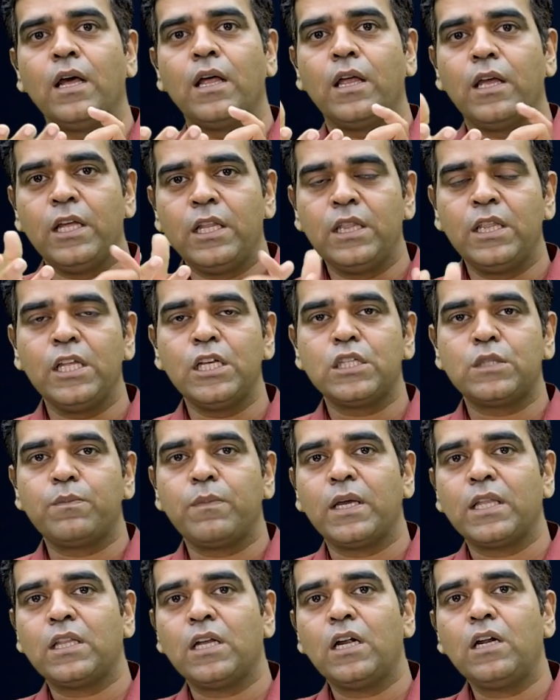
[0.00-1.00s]
In this
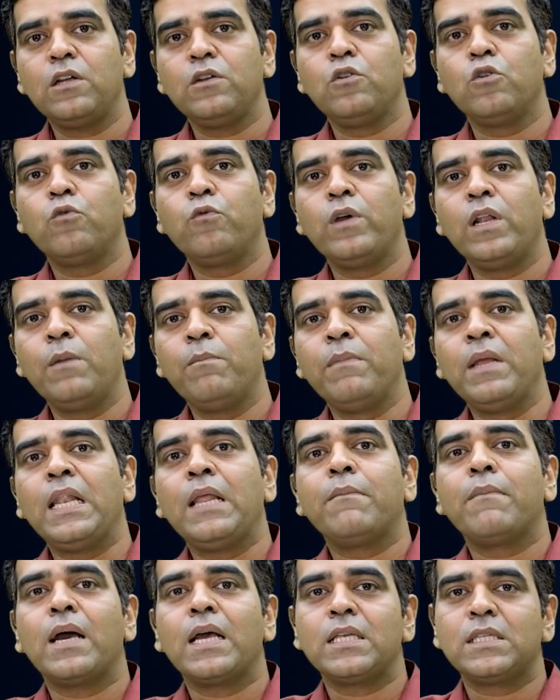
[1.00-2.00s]
method you will
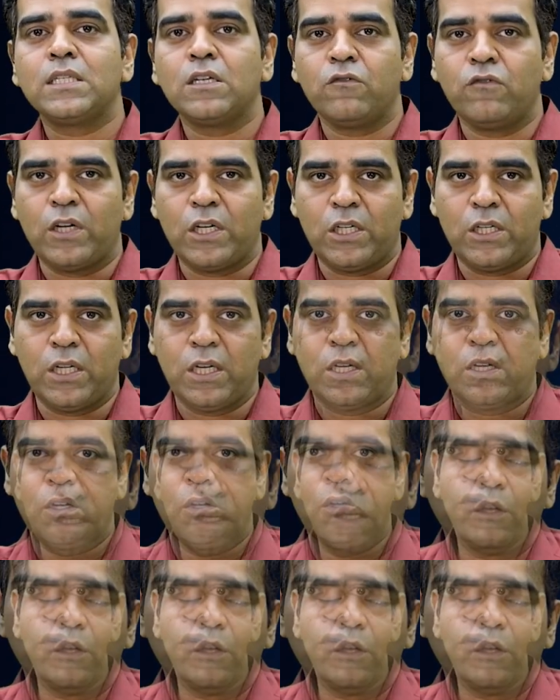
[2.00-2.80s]
minimize the wastage.